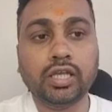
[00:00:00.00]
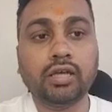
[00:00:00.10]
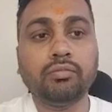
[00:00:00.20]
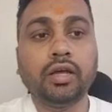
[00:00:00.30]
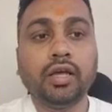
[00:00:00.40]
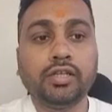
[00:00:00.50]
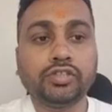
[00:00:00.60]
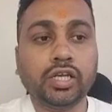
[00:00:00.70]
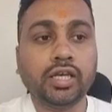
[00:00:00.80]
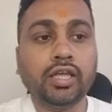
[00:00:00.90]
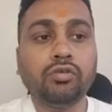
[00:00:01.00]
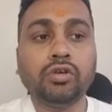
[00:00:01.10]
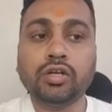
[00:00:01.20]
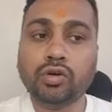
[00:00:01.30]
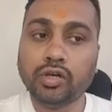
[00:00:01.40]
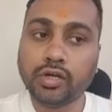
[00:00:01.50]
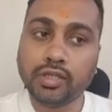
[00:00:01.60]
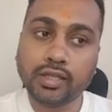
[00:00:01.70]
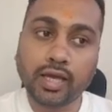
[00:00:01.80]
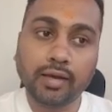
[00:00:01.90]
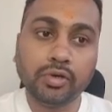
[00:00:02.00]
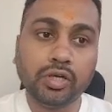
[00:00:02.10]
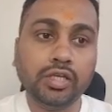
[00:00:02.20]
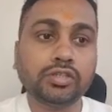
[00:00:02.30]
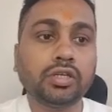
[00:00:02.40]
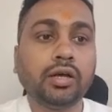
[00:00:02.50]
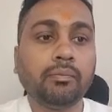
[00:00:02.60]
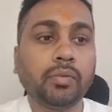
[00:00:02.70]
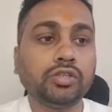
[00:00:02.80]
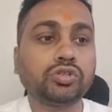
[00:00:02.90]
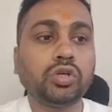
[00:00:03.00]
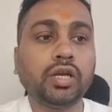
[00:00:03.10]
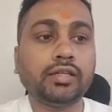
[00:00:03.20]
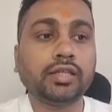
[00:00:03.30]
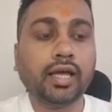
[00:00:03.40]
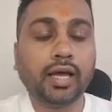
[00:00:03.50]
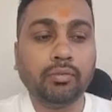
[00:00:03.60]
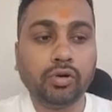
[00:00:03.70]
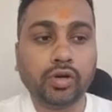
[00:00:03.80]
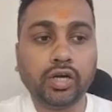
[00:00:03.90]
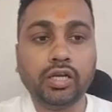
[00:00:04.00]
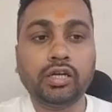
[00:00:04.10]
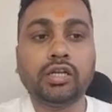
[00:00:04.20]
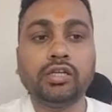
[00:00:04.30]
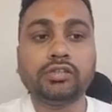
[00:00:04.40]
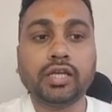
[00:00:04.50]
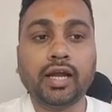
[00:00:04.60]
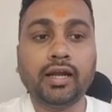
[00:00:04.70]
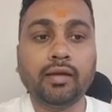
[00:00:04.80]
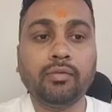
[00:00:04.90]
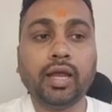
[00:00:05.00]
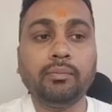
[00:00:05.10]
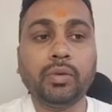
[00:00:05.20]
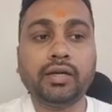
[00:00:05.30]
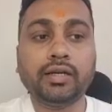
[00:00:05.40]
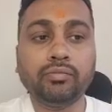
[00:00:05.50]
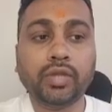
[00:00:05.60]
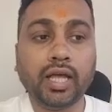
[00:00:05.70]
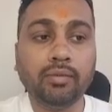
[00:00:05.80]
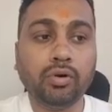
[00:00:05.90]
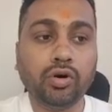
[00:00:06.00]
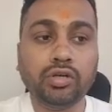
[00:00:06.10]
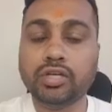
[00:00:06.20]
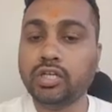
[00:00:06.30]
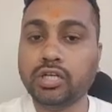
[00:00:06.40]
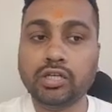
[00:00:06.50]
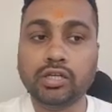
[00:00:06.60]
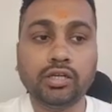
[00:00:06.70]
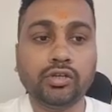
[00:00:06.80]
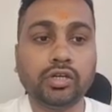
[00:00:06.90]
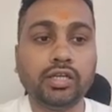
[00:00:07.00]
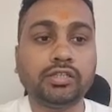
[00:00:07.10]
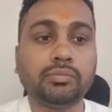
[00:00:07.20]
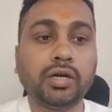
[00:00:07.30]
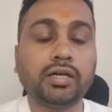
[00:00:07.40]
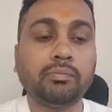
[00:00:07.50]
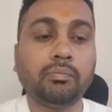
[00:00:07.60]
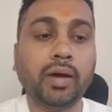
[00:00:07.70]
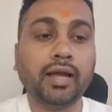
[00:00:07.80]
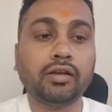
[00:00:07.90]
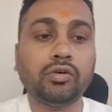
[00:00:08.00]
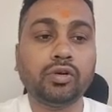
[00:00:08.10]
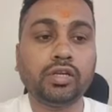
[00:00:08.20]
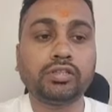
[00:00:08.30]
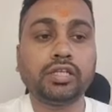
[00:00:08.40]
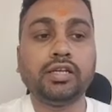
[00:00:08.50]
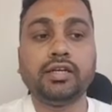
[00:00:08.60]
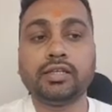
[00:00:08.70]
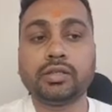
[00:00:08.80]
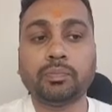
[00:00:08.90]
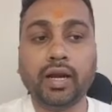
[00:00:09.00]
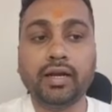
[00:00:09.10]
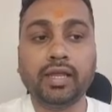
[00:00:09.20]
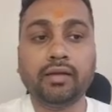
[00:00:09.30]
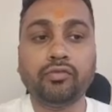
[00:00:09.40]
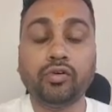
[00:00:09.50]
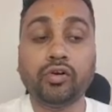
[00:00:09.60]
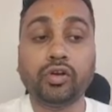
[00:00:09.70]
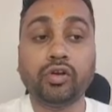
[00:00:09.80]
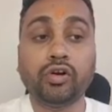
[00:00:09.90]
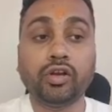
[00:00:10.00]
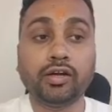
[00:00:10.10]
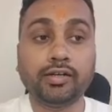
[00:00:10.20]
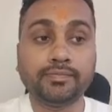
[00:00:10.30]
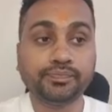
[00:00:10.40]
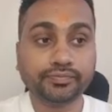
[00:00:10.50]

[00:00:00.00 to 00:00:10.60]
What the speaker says: came. Chennai unit, already they have released. Panchkula, they have already released. And Ibrahimpatnam, they have already released. But Bangalore, still it is pending for your